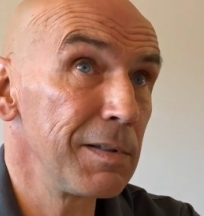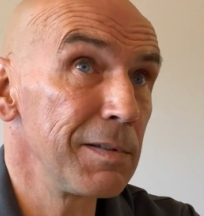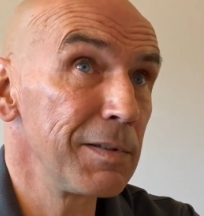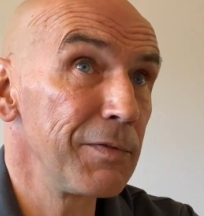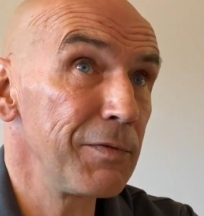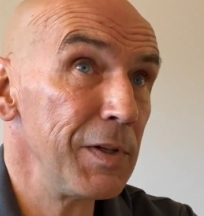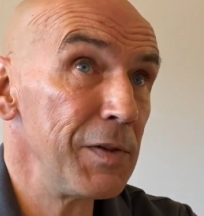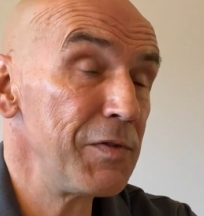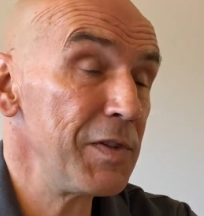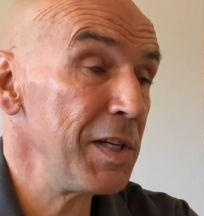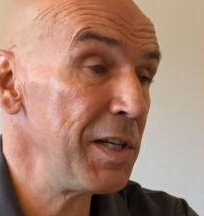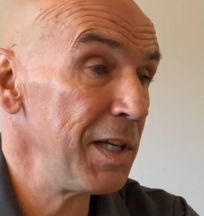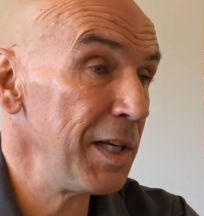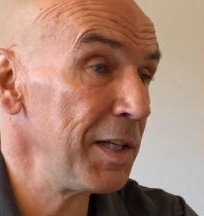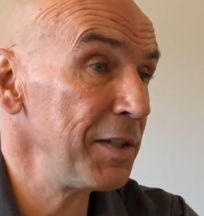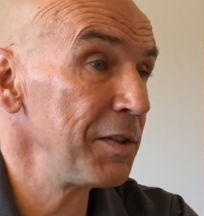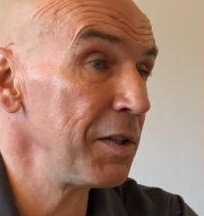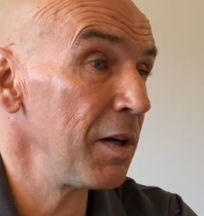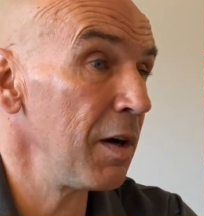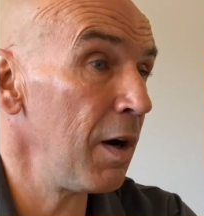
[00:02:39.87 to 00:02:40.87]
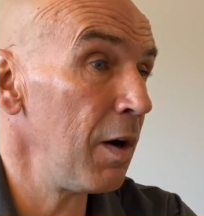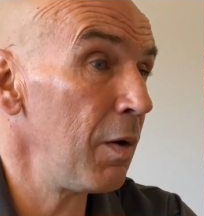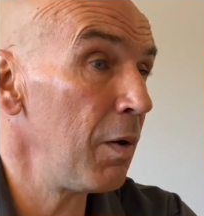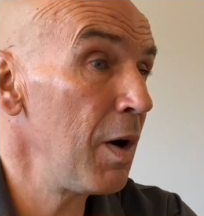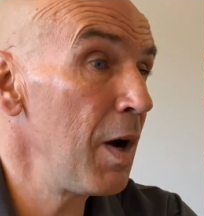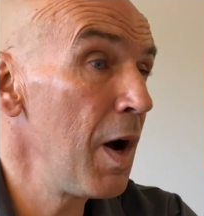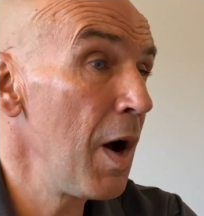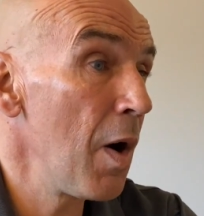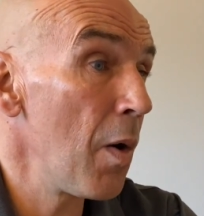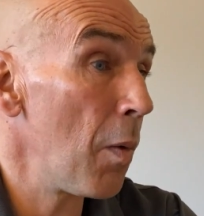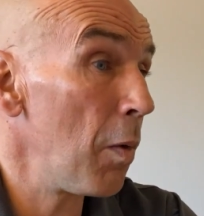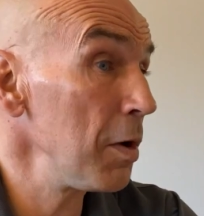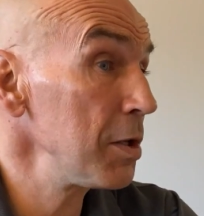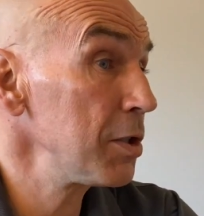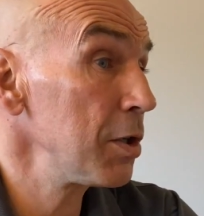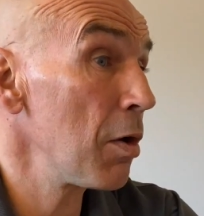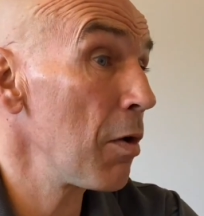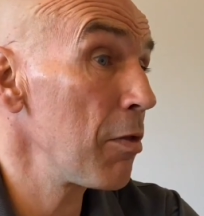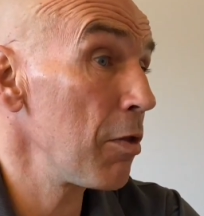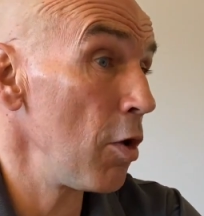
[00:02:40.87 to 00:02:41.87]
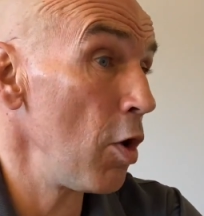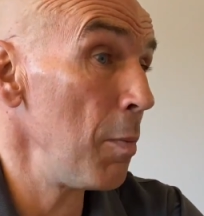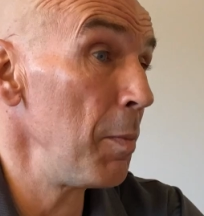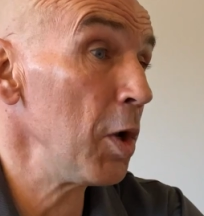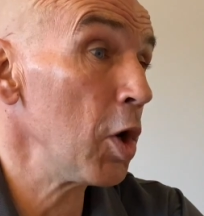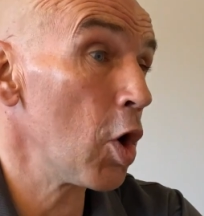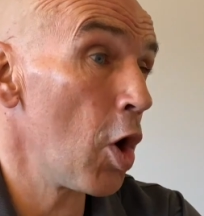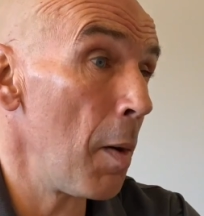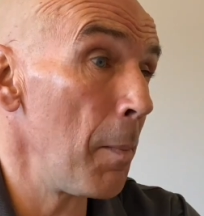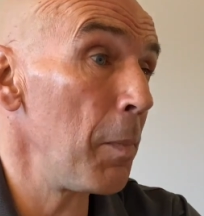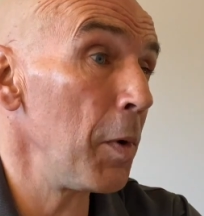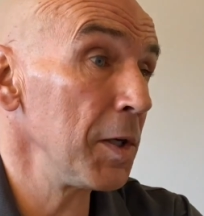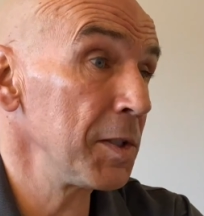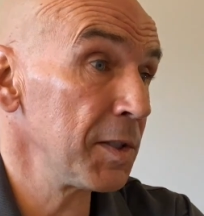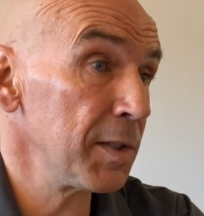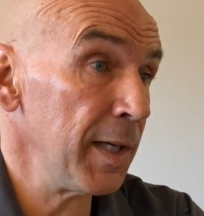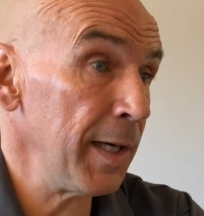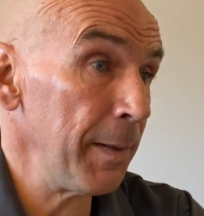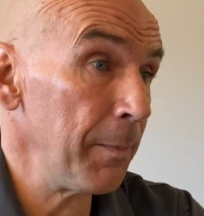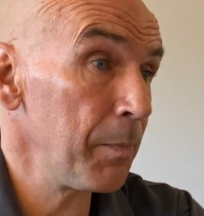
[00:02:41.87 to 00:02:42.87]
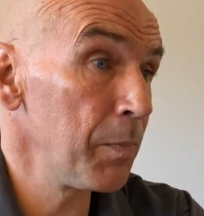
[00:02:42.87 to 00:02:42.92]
15 years ago, was thermal composting.